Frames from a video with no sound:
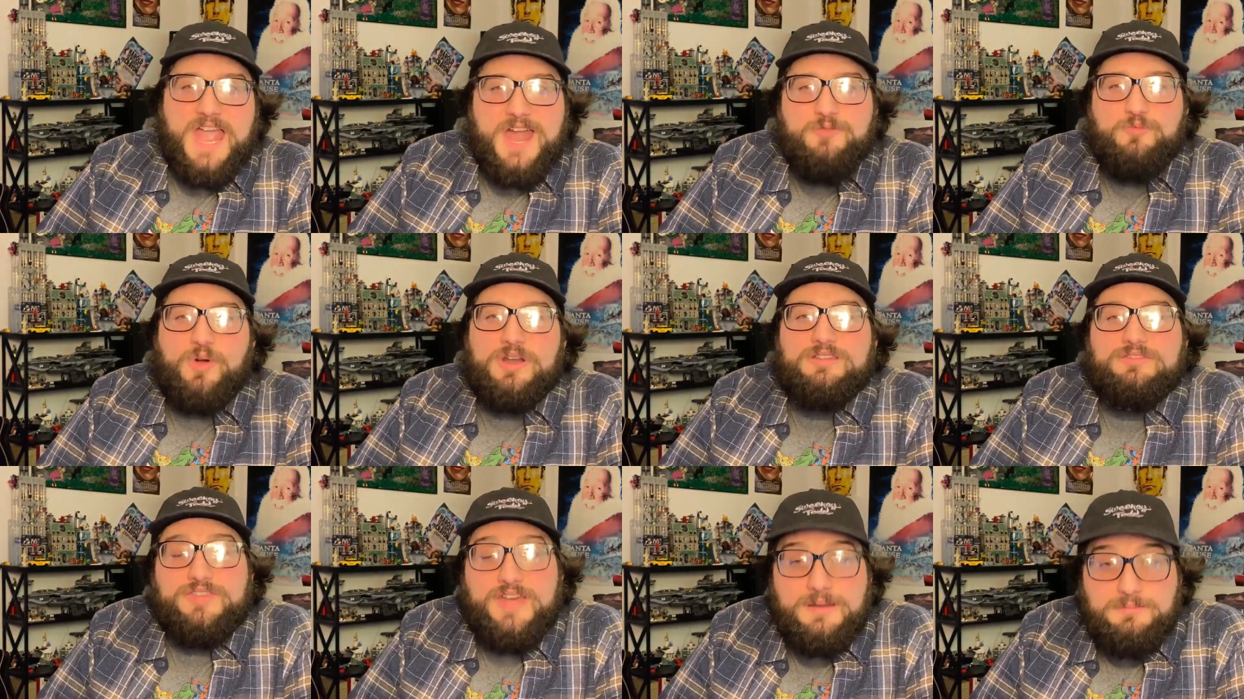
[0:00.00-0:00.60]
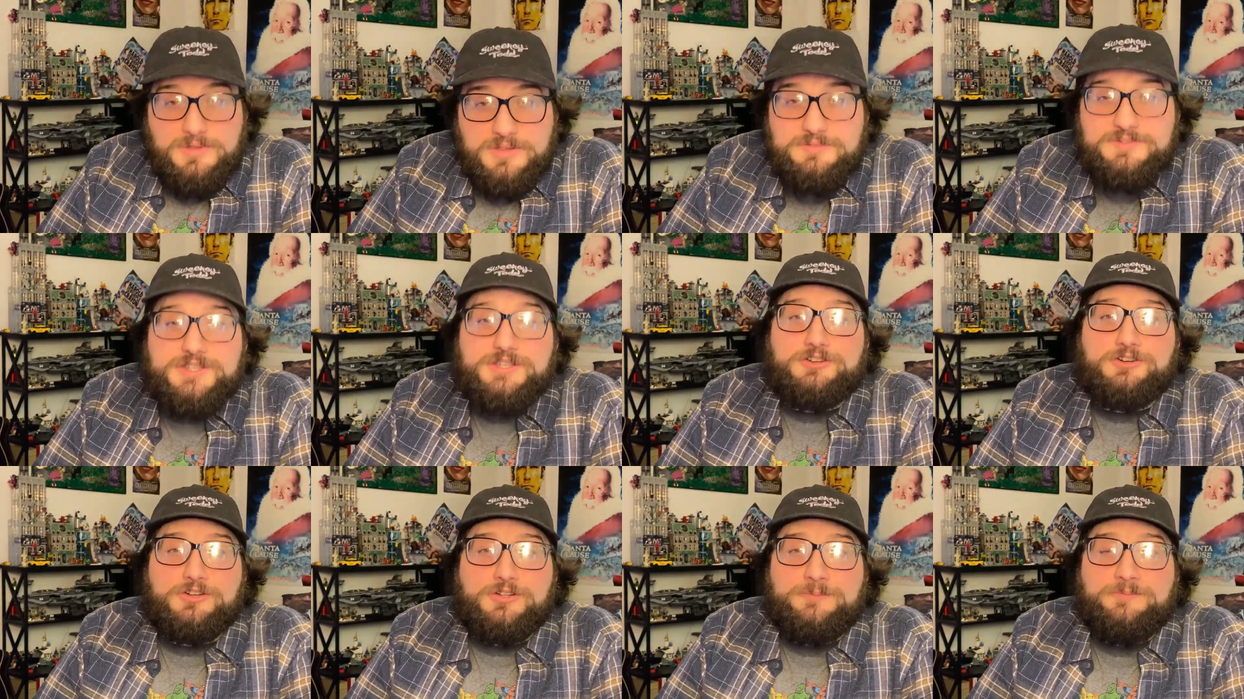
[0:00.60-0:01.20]
And what if that
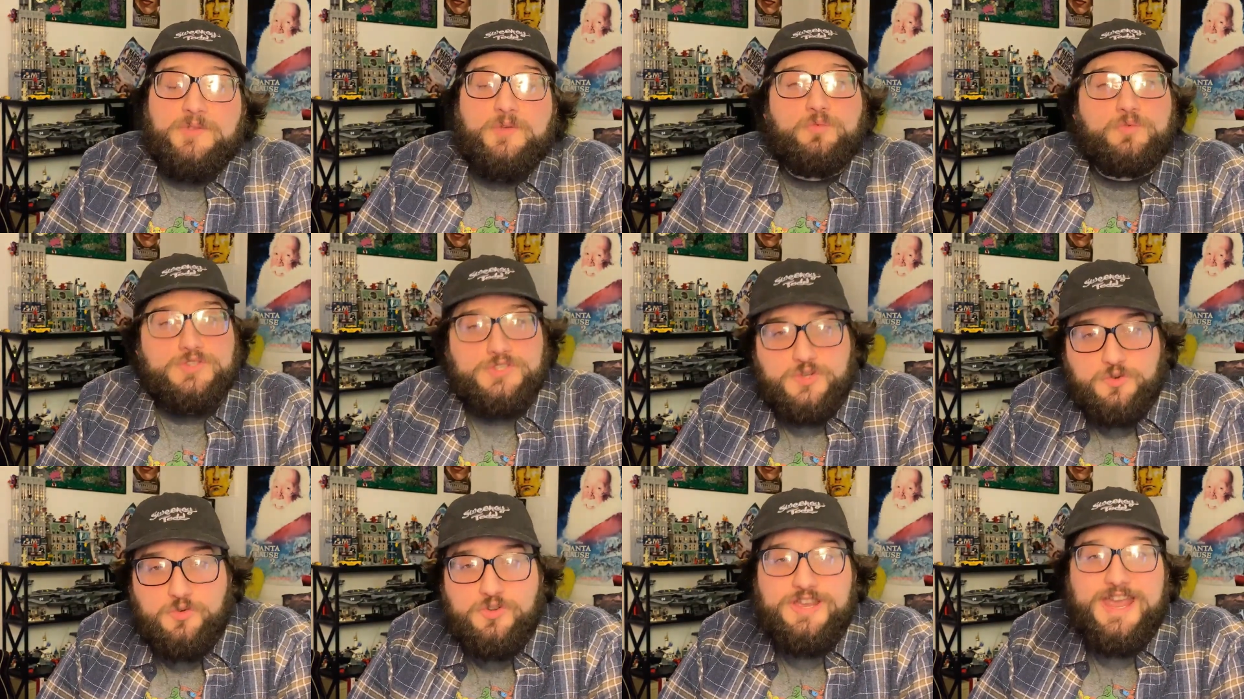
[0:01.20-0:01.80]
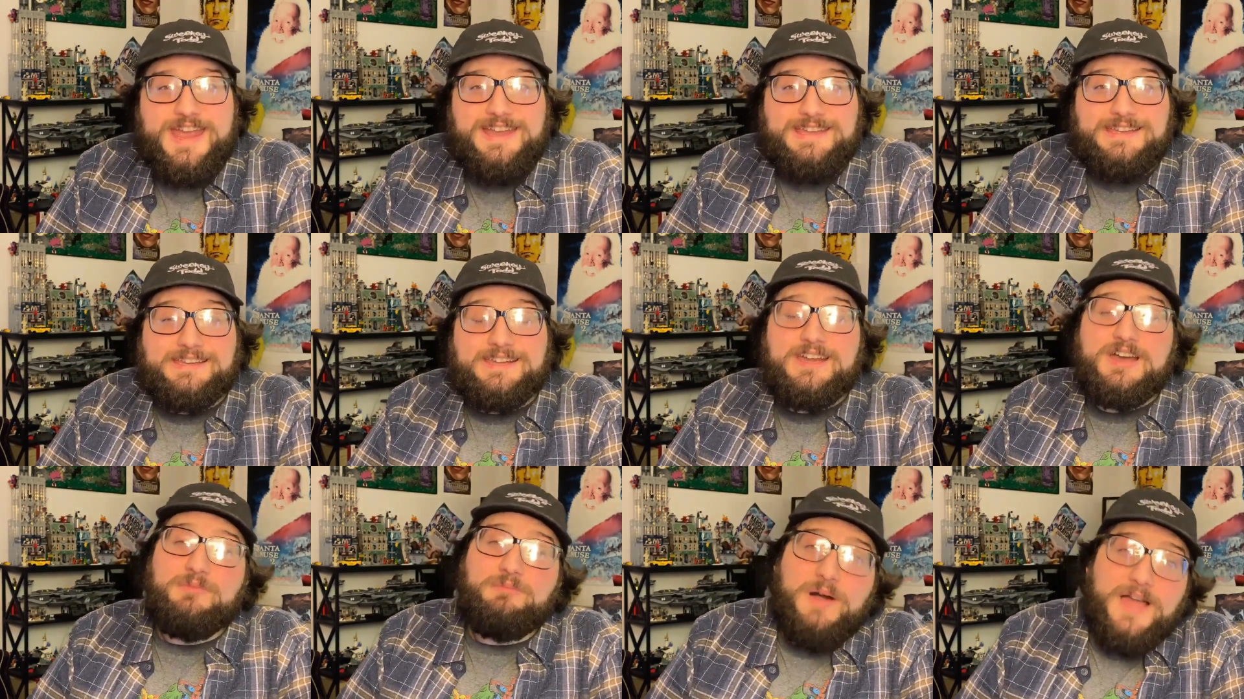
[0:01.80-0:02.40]
musical was
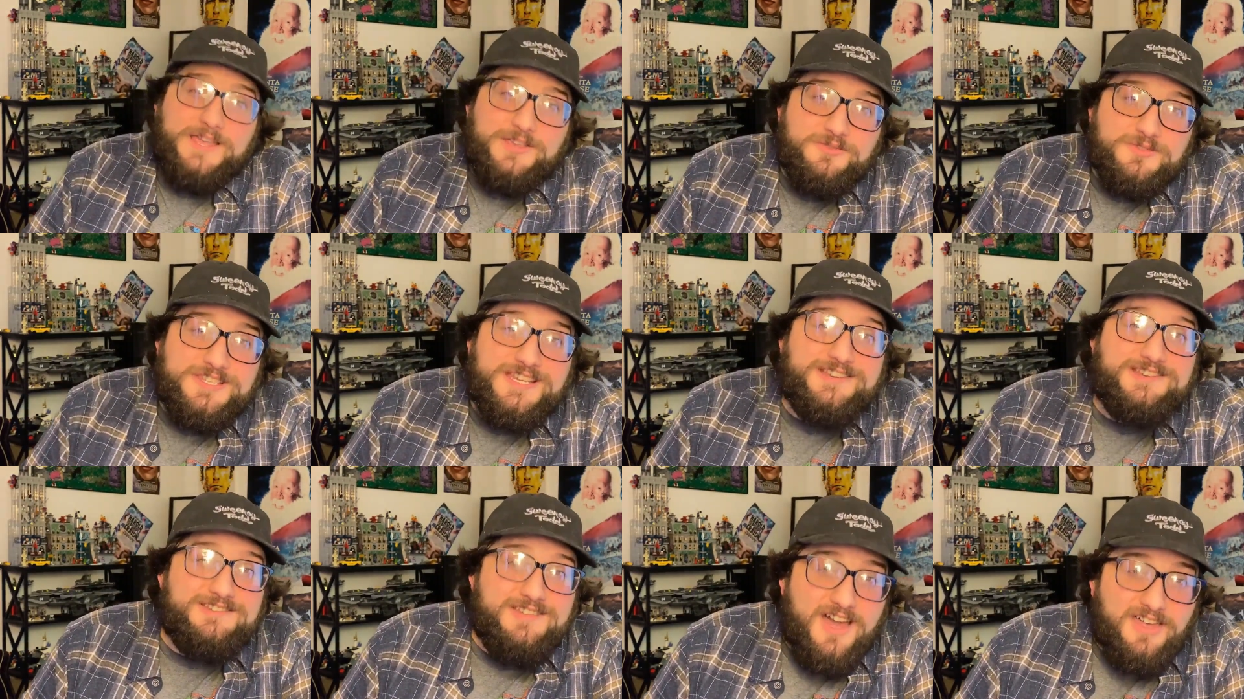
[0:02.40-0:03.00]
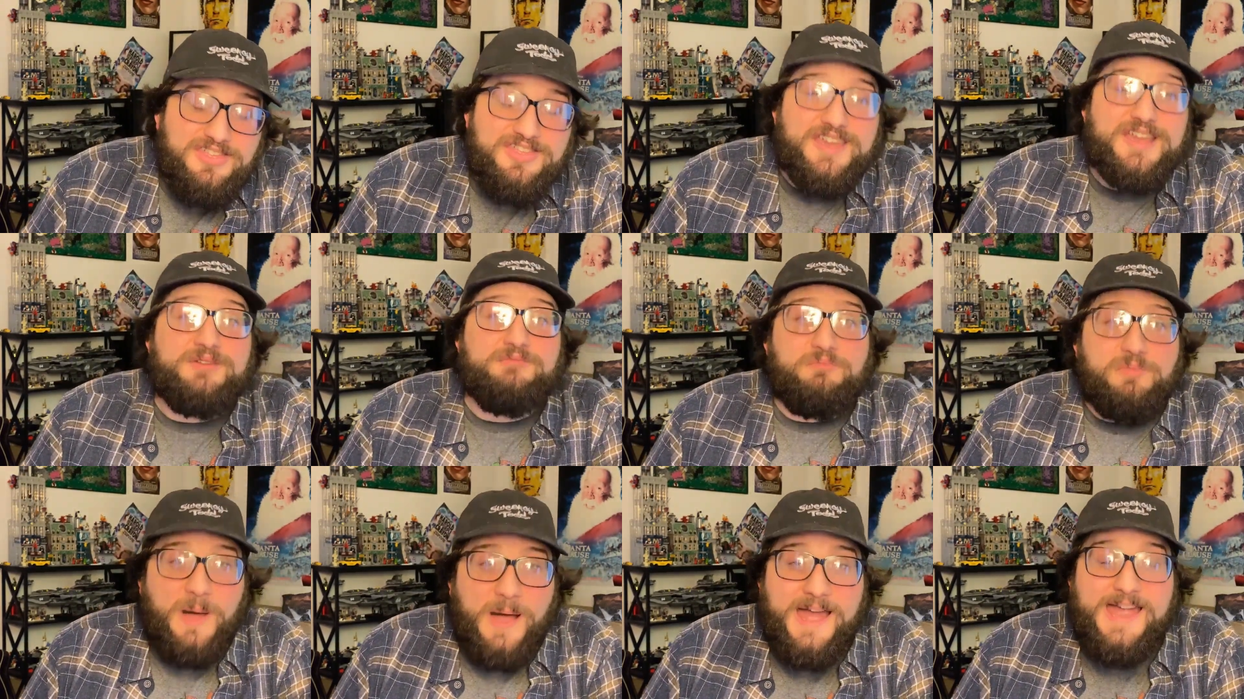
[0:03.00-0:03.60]
created by using
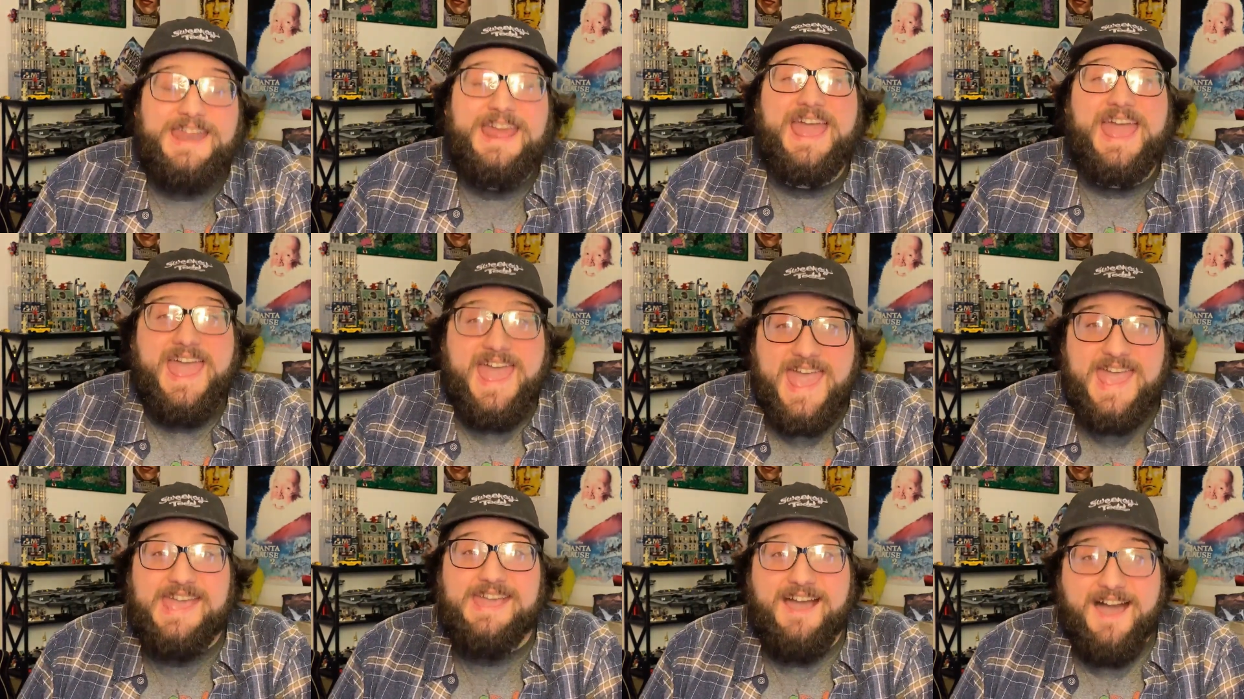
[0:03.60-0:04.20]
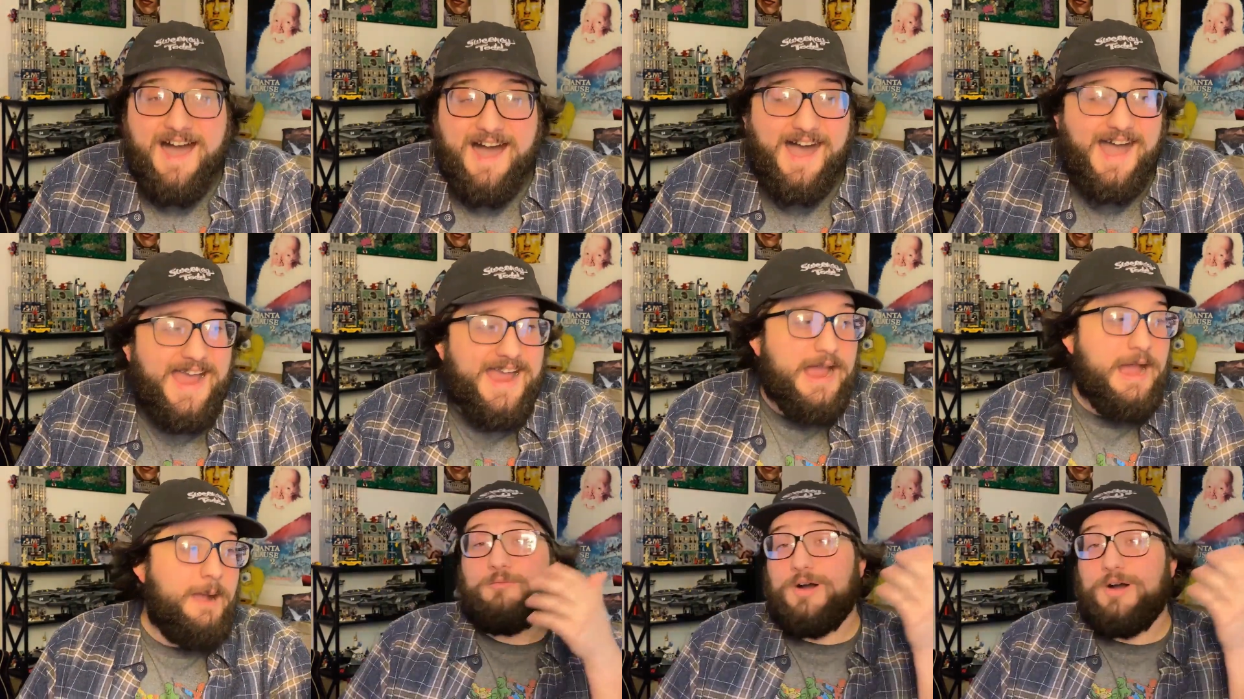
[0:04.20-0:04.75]
nothing but AI?